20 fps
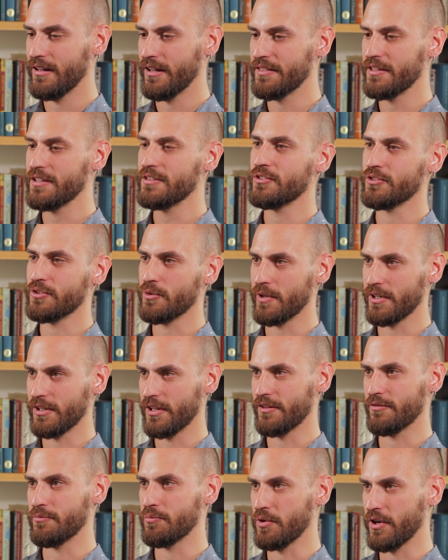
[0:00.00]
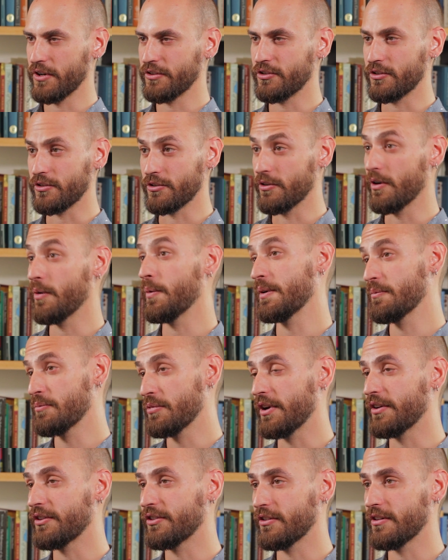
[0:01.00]
I think there's quite a lot of pressure, growing
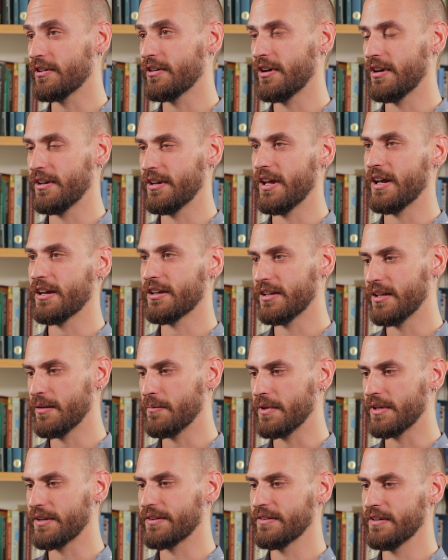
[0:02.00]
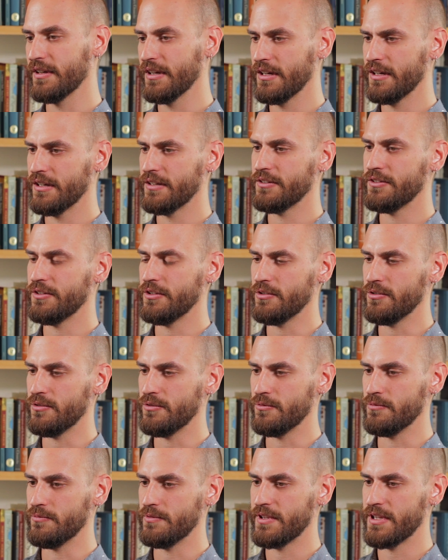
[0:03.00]
pressure, on academics
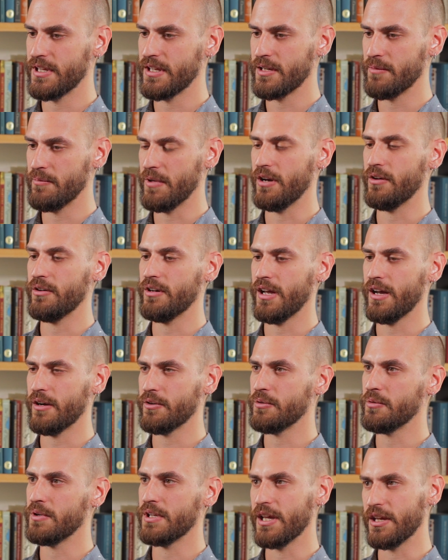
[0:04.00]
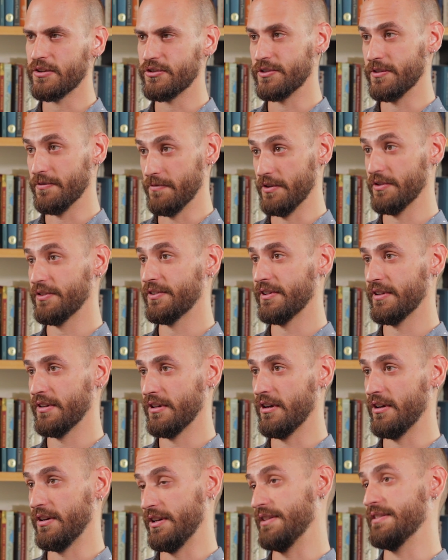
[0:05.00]
to think about how to engage diverse
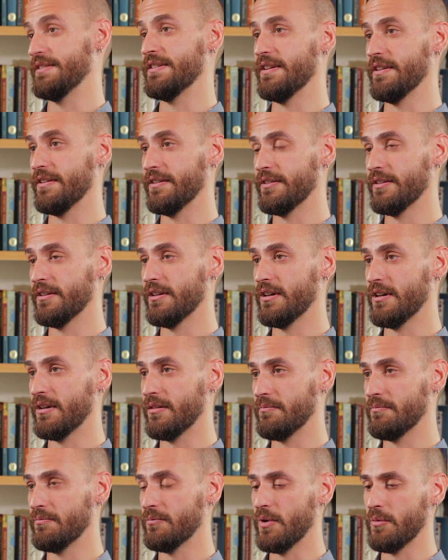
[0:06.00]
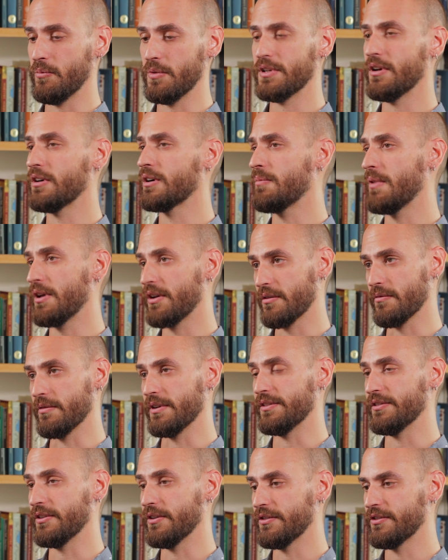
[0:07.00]
audiences when we talk about our
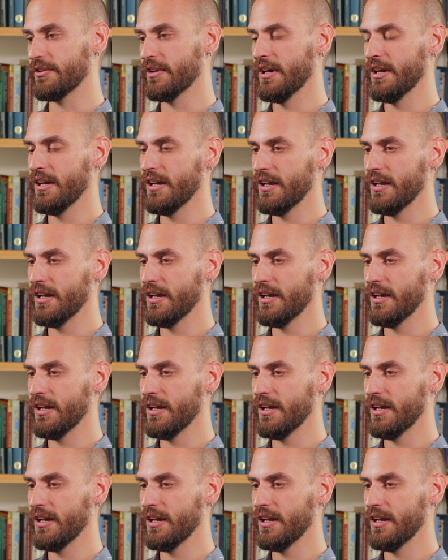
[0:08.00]
research.